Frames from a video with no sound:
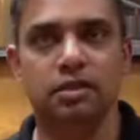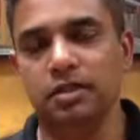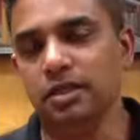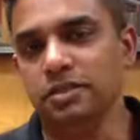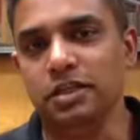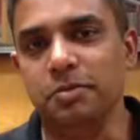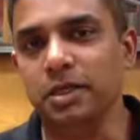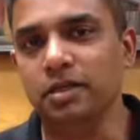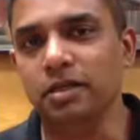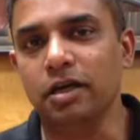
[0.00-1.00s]
Yes, I
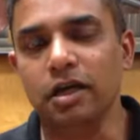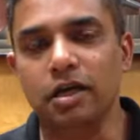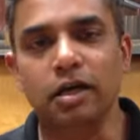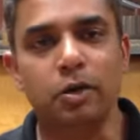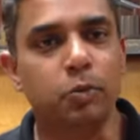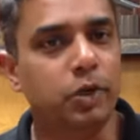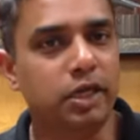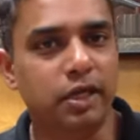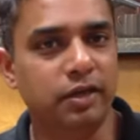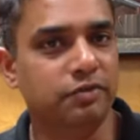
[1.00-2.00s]
mean,
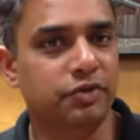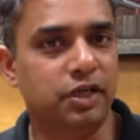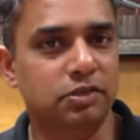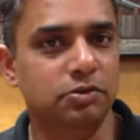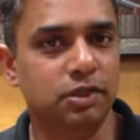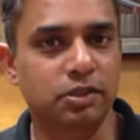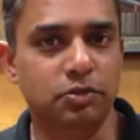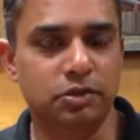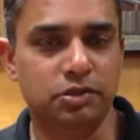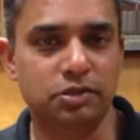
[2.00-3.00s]
we have cartooning
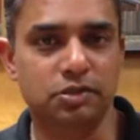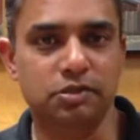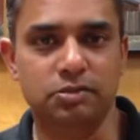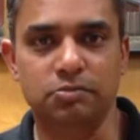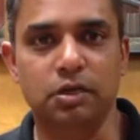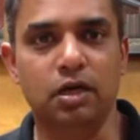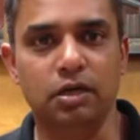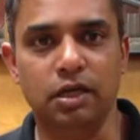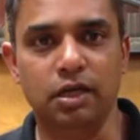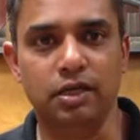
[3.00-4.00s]
courses
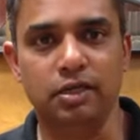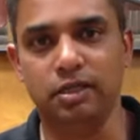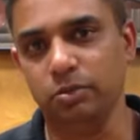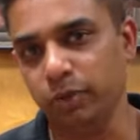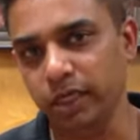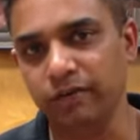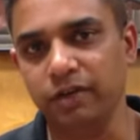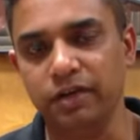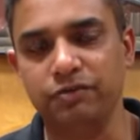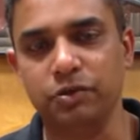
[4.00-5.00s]
online and we have
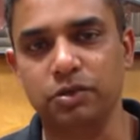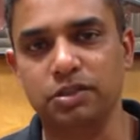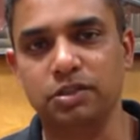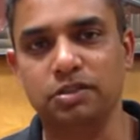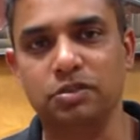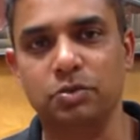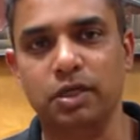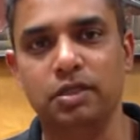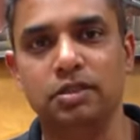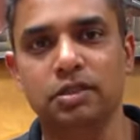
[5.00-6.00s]
live courses as
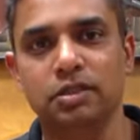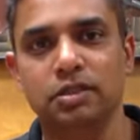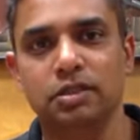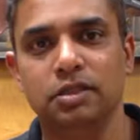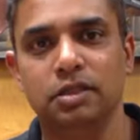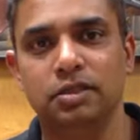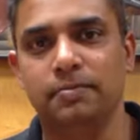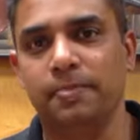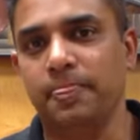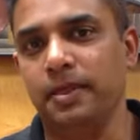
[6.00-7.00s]
well.
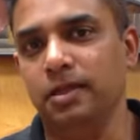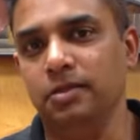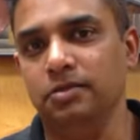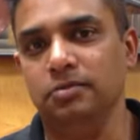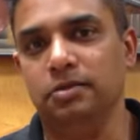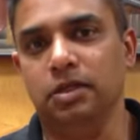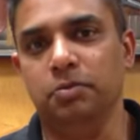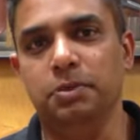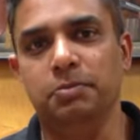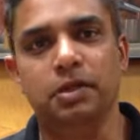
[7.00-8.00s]
And you know,
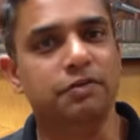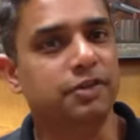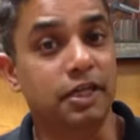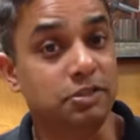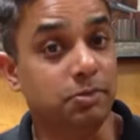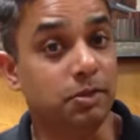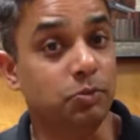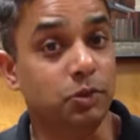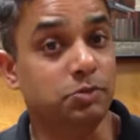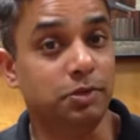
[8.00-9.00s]
people often ask me,
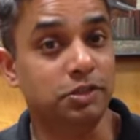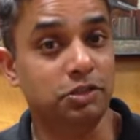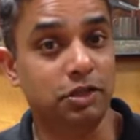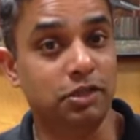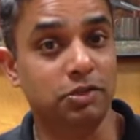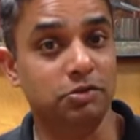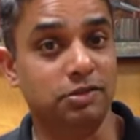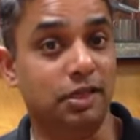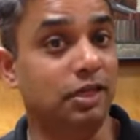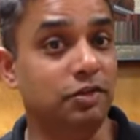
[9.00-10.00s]
which brush should I use? And
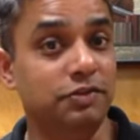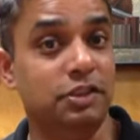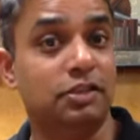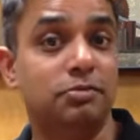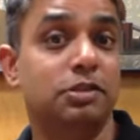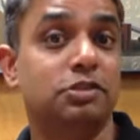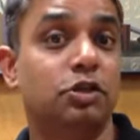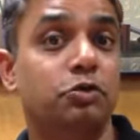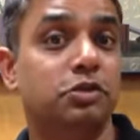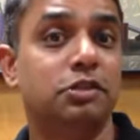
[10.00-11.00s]
I often tell them, just go to
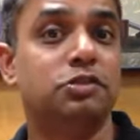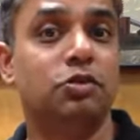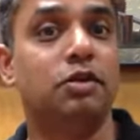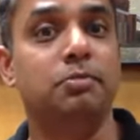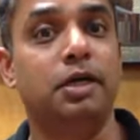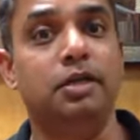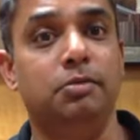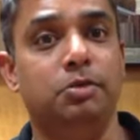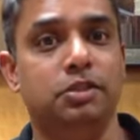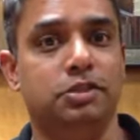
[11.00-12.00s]
the store and buy any
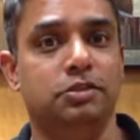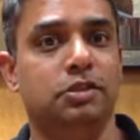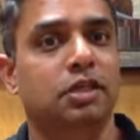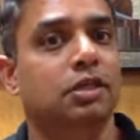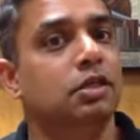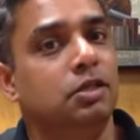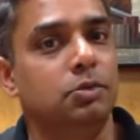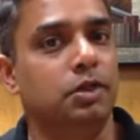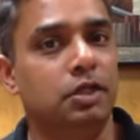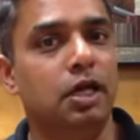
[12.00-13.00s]
brushes. Well,
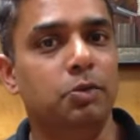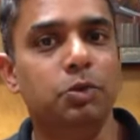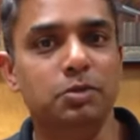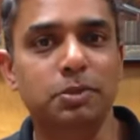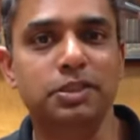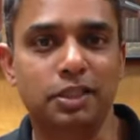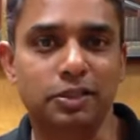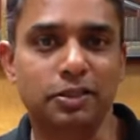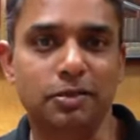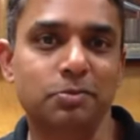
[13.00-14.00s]
I wouldn't be telling
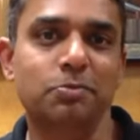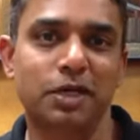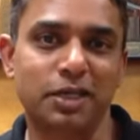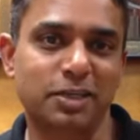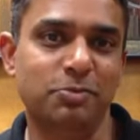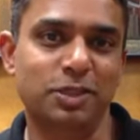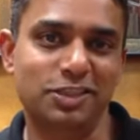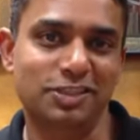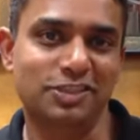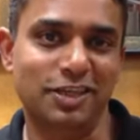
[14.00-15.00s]
them buy any brushes
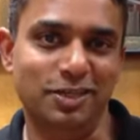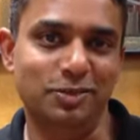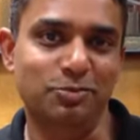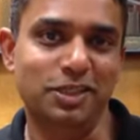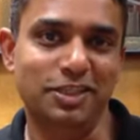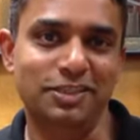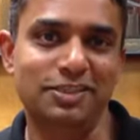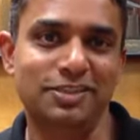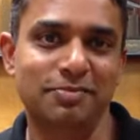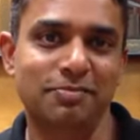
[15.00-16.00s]
now, because
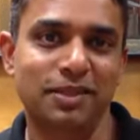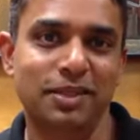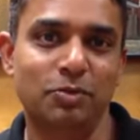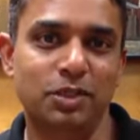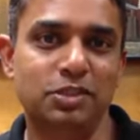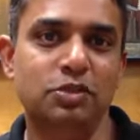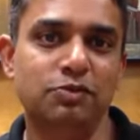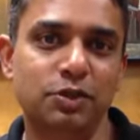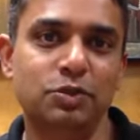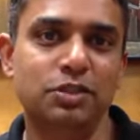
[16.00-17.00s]
once you've used
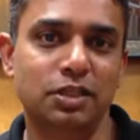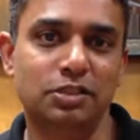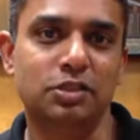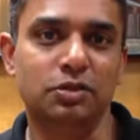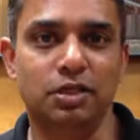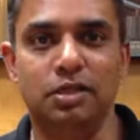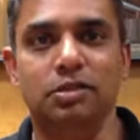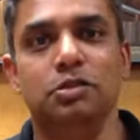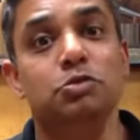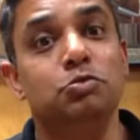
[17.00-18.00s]
an Escoda, you
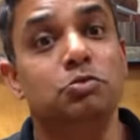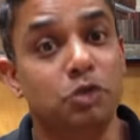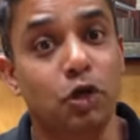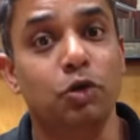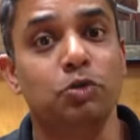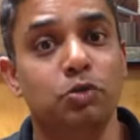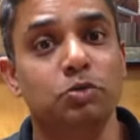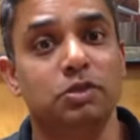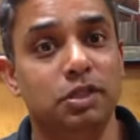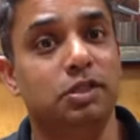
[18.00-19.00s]
know the
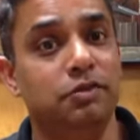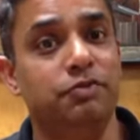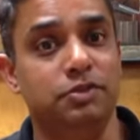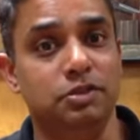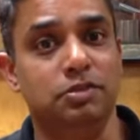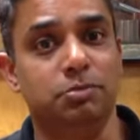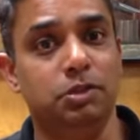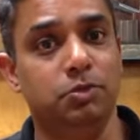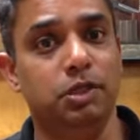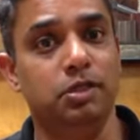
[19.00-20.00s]
difference
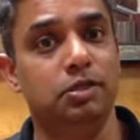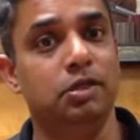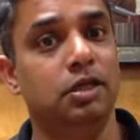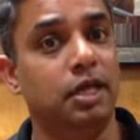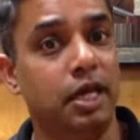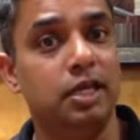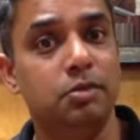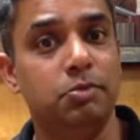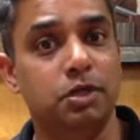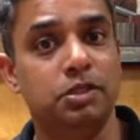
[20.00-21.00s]
between any
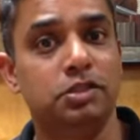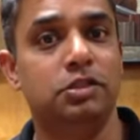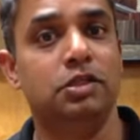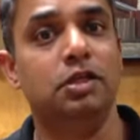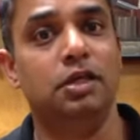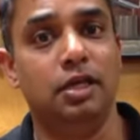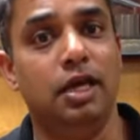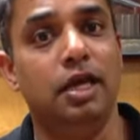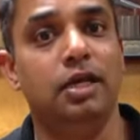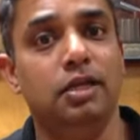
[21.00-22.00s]
brush and an
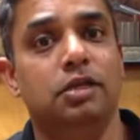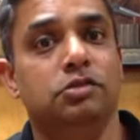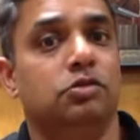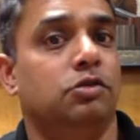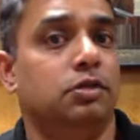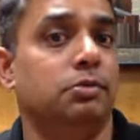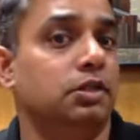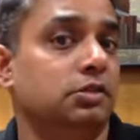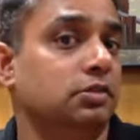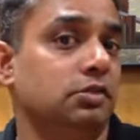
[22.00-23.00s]
Escoda brush, and
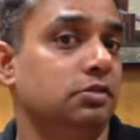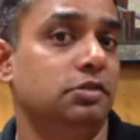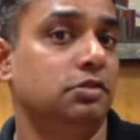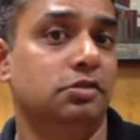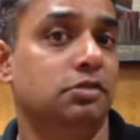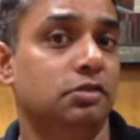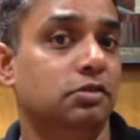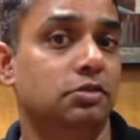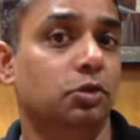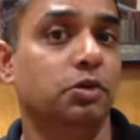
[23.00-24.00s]
it's just totally
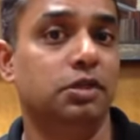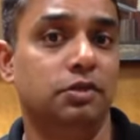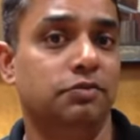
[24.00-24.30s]
different.